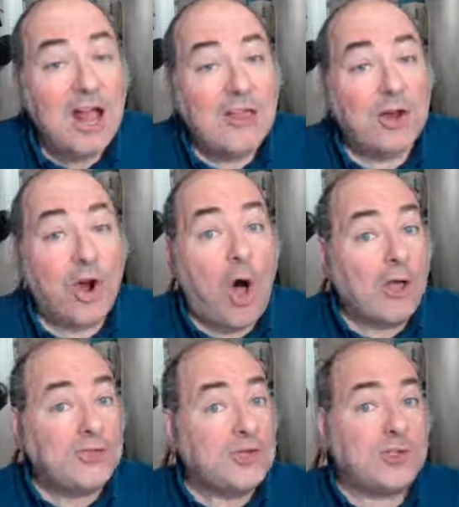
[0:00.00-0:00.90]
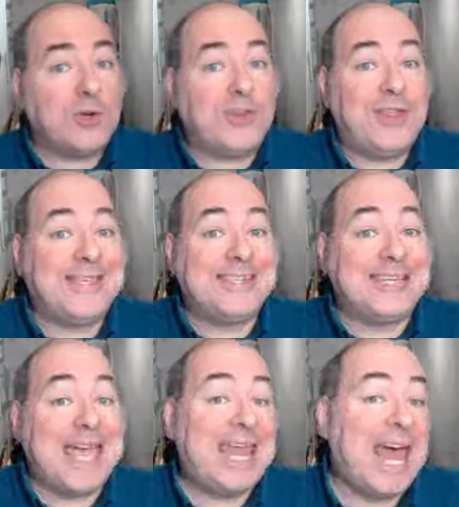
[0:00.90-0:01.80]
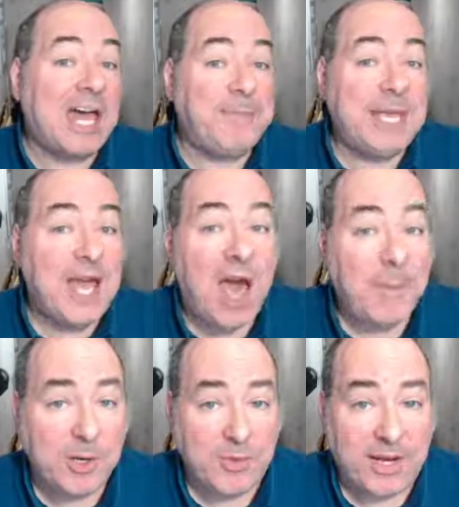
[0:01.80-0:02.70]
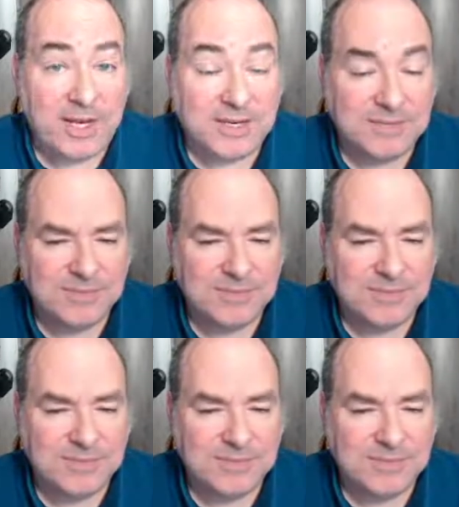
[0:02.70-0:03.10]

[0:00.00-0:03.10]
There are also certain things that cannot be copyrighted.